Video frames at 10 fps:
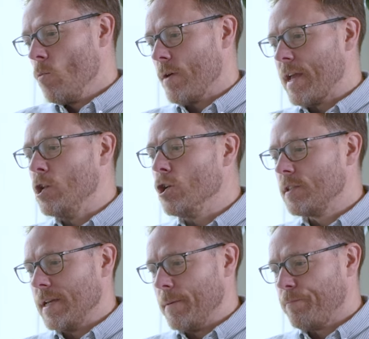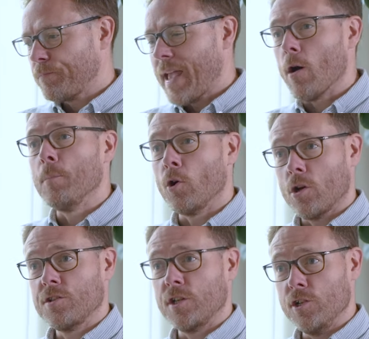where they looked at how
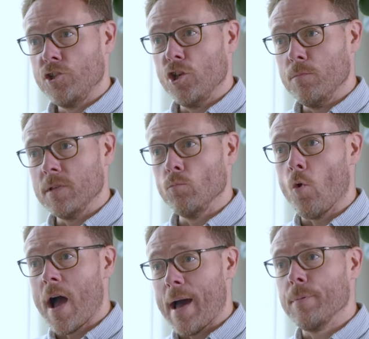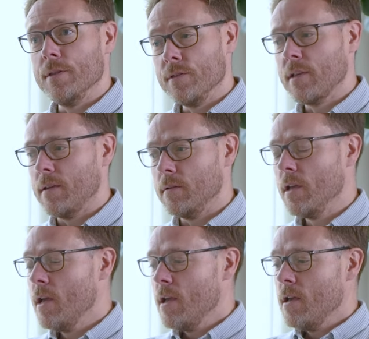podcasts are consumed and what happens. And
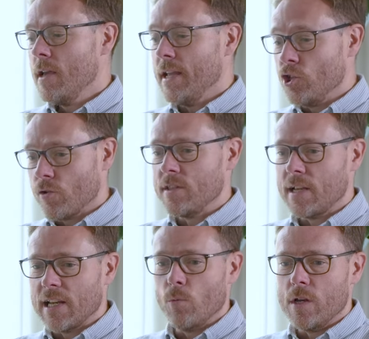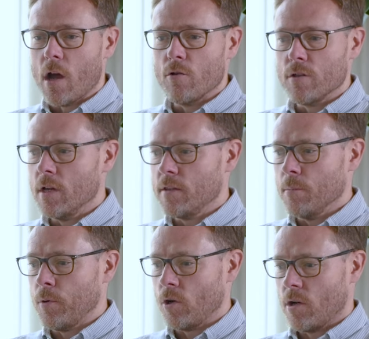intrinsically, we know
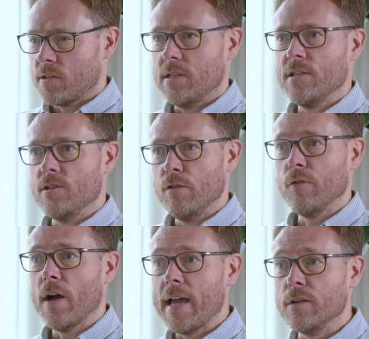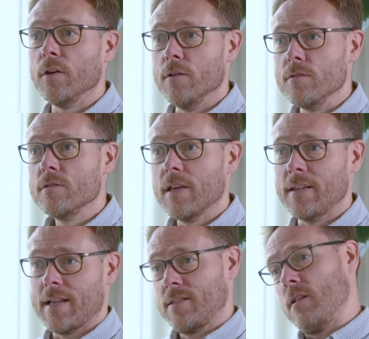that podcasts are listened to via headphones, and
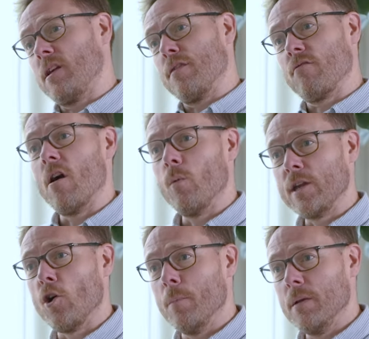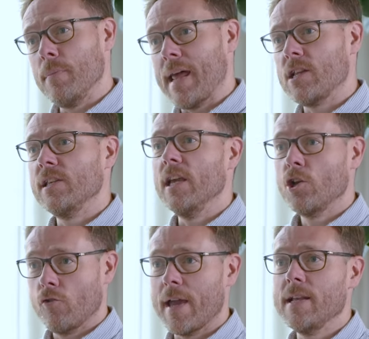that's like a throwaway comment, but actually it
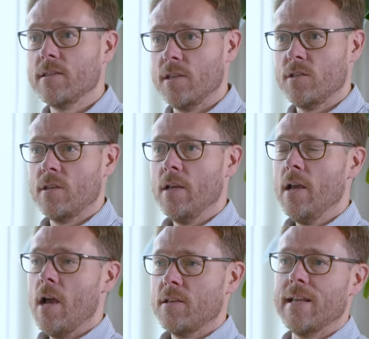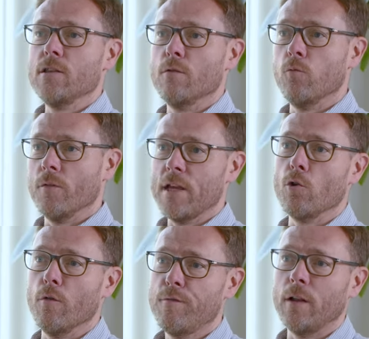creates a sense of what they
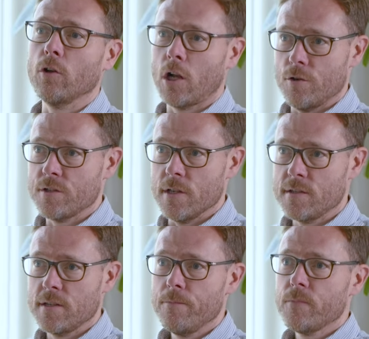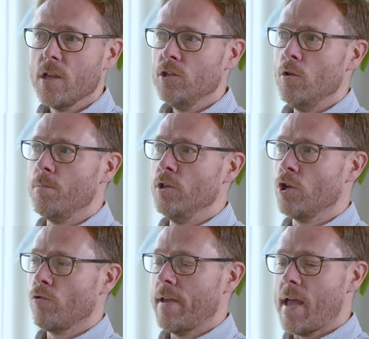call felt closeness. You
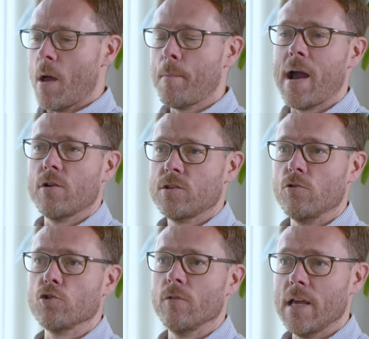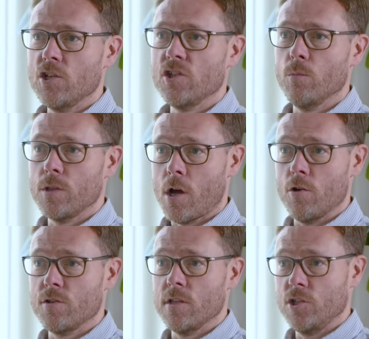create a parasocial relationship with the
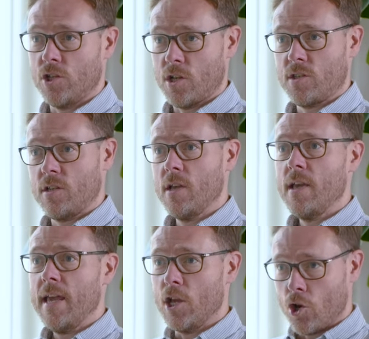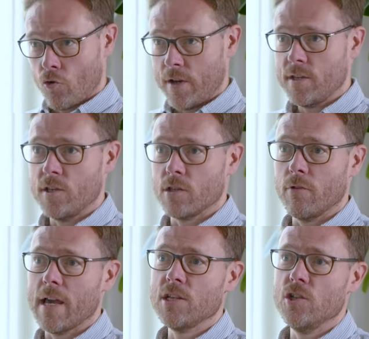host that just increases the
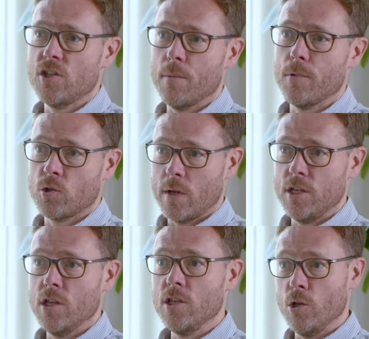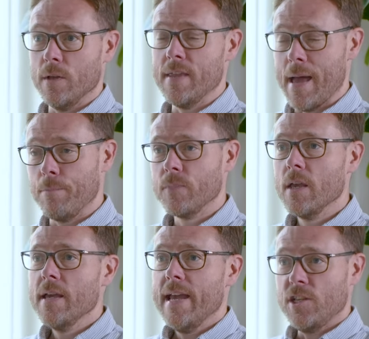relationship between you and them.
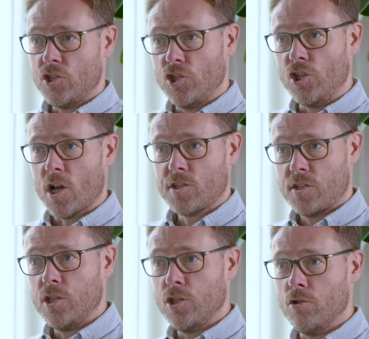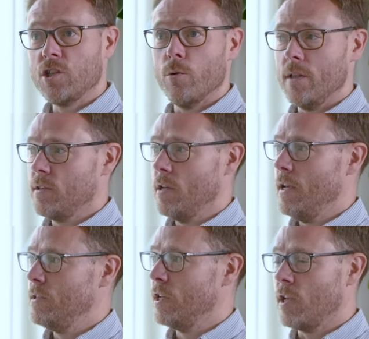It's just you two. It's
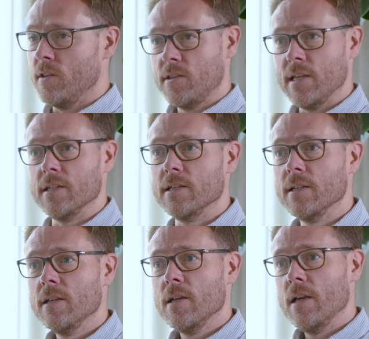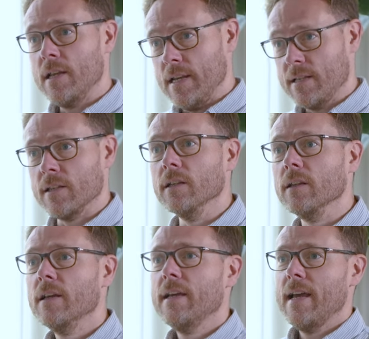a considered
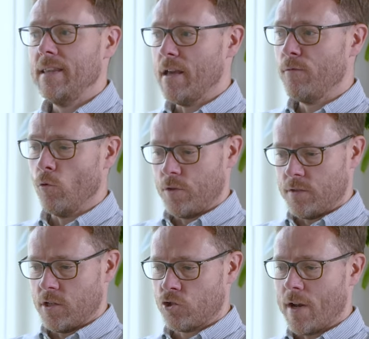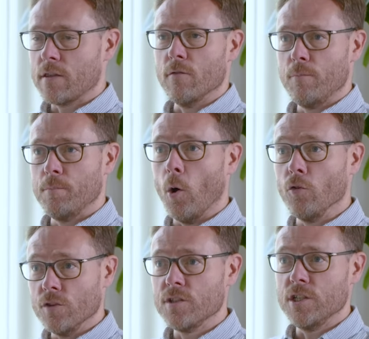listen. And therefore, the strength of
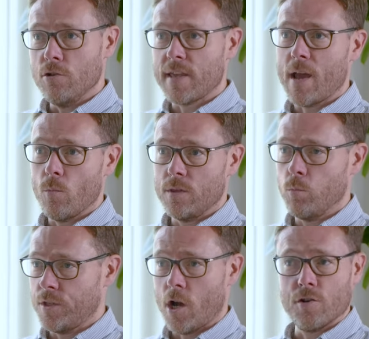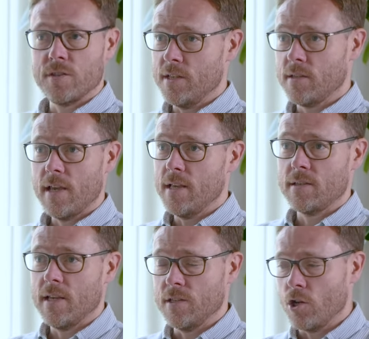bond that you get with the host
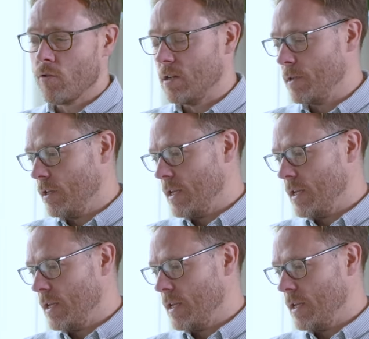is incredibly